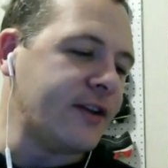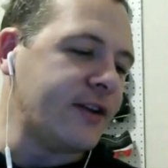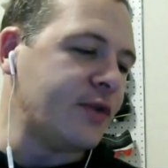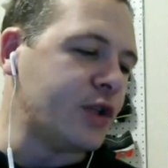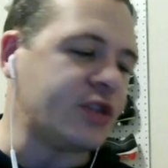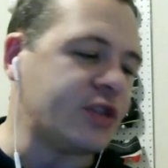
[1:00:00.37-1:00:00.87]

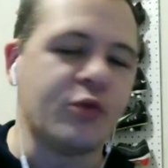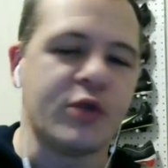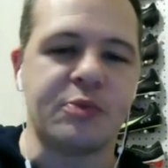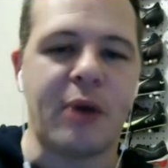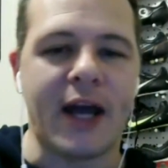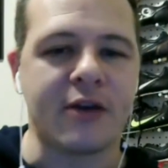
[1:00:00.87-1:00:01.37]
which
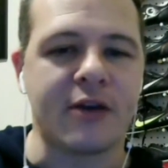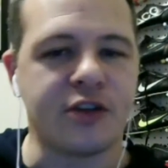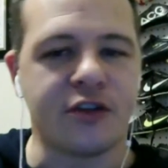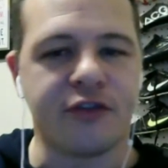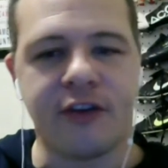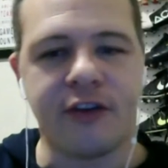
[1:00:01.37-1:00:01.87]
pack was your
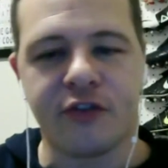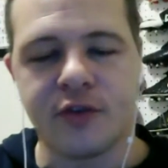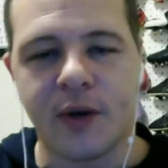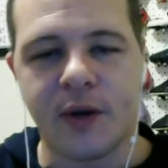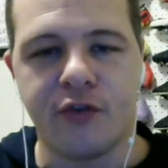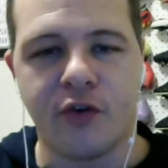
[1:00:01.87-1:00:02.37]
favorite from
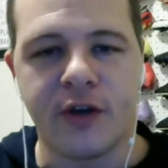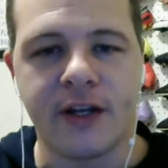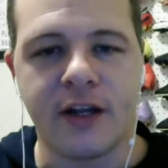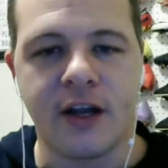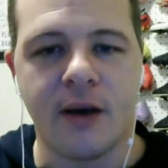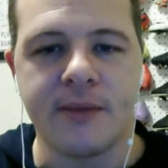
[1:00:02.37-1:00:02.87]
2014 in the
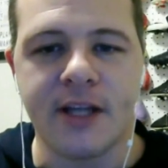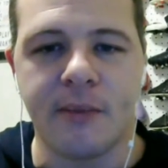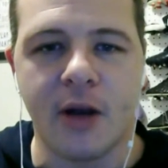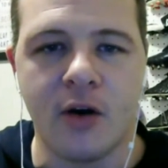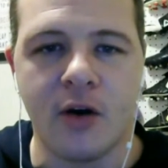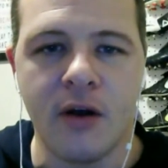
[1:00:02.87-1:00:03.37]
comments down
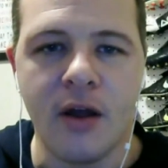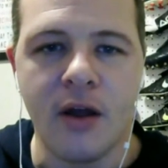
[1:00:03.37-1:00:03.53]
below.